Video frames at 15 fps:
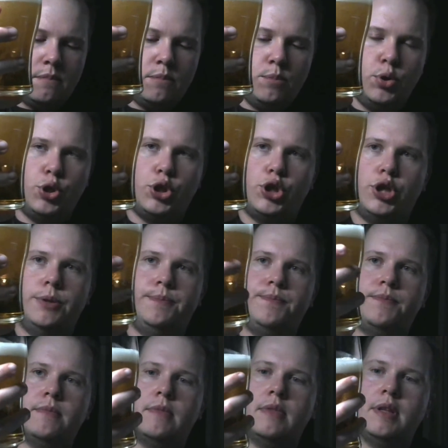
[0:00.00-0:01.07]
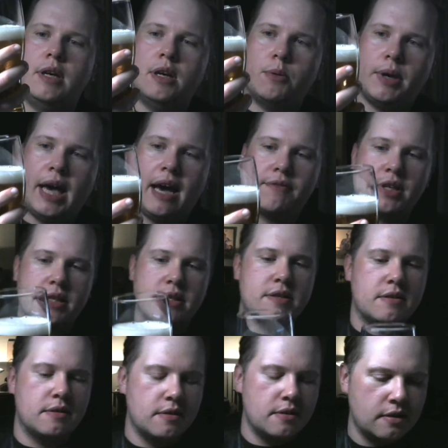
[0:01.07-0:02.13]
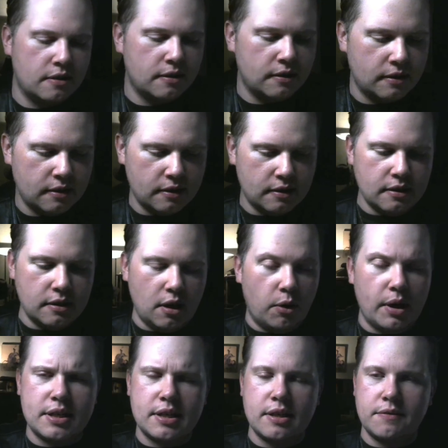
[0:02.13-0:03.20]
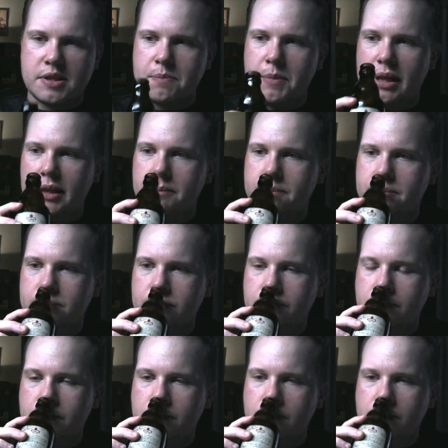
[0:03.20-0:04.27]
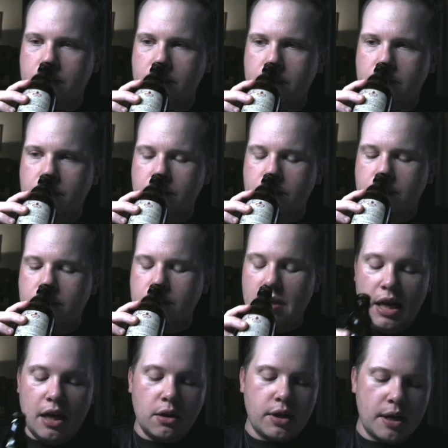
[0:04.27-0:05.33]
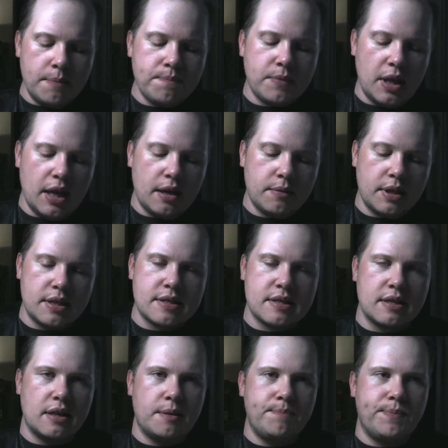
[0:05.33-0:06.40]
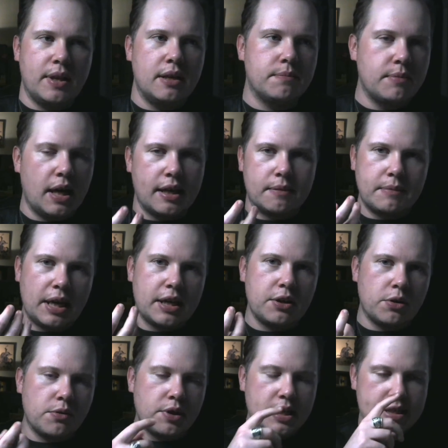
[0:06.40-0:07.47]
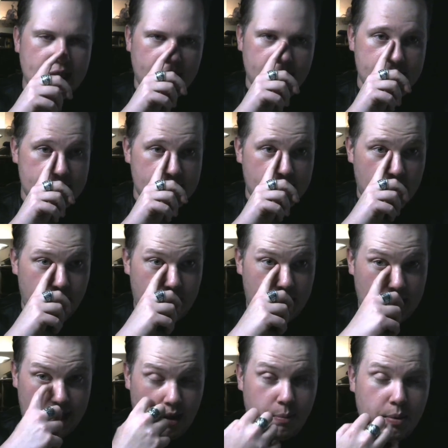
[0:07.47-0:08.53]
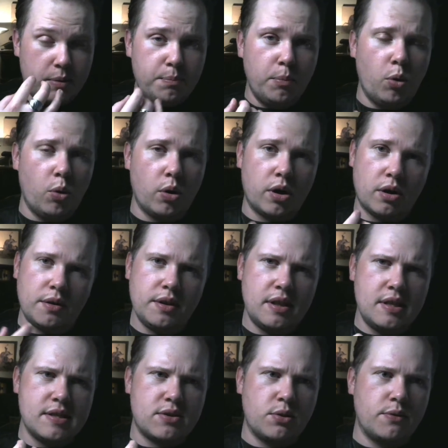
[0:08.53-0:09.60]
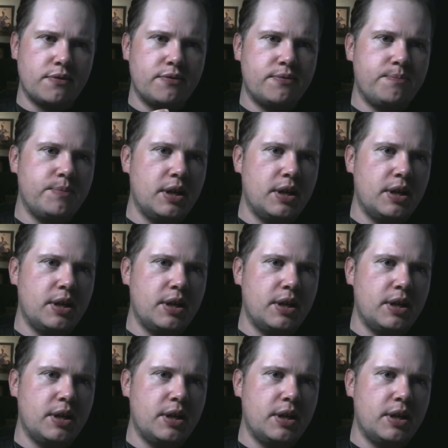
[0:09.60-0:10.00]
Whoosh. And here we have it. Oh, I didn't even smell it. Yeah, okay. Yeah, it's I can already tell this is going to be a little bit more on the sort of